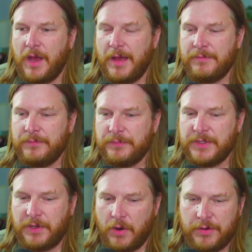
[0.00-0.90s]
I'm
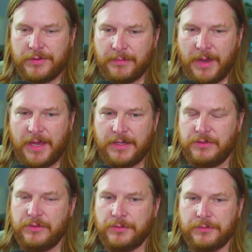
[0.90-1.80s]
disheartened by it
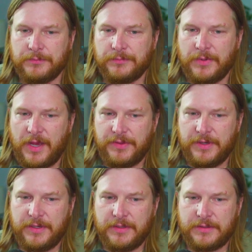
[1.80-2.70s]
too. I
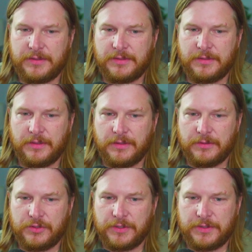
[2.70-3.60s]
think it's
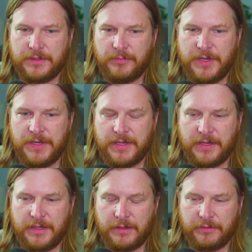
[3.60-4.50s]
just the
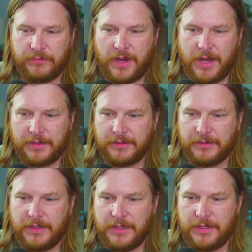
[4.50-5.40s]
beginning of Rocket
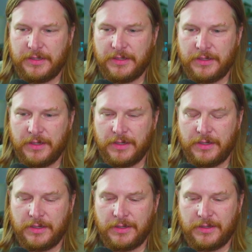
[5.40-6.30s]
League
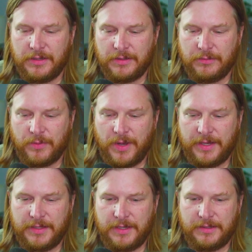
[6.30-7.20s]

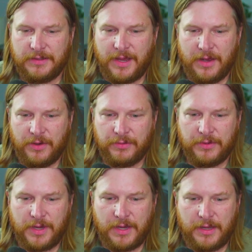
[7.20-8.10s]
winding down.
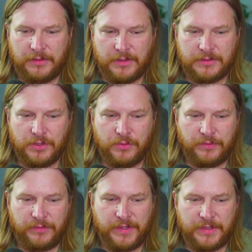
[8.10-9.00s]
I
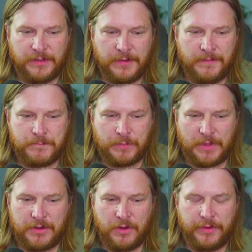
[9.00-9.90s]
don't think,
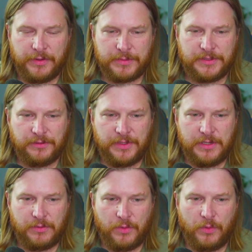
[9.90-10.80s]
I know that there was the
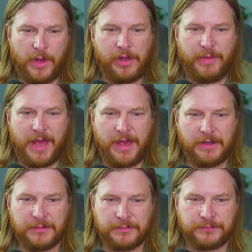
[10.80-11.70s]
leak a while
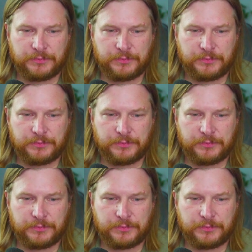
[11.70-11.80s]
back